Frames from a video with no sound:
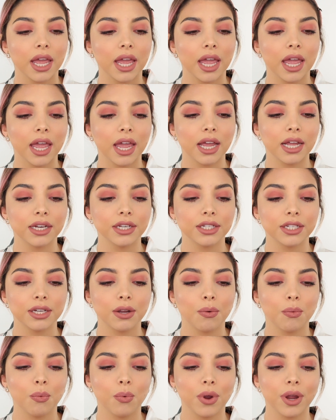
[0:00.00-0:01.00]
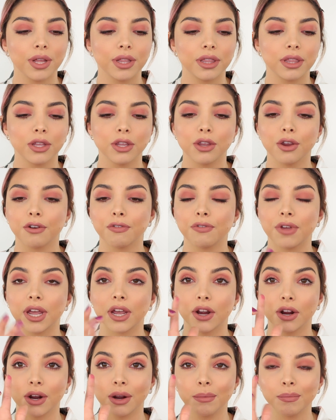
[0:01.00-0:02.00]
and with your
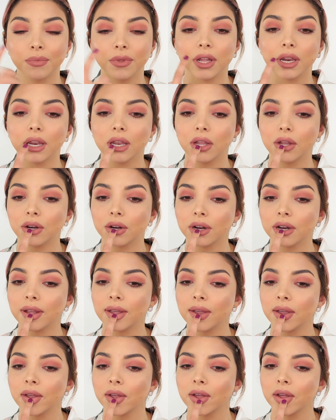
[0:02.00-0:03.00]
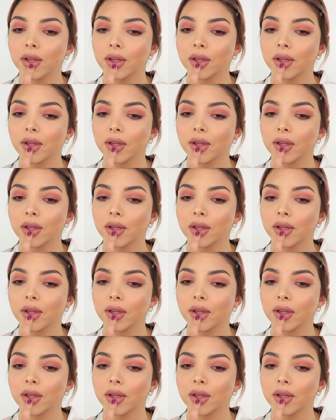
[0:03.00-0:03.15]
finger literally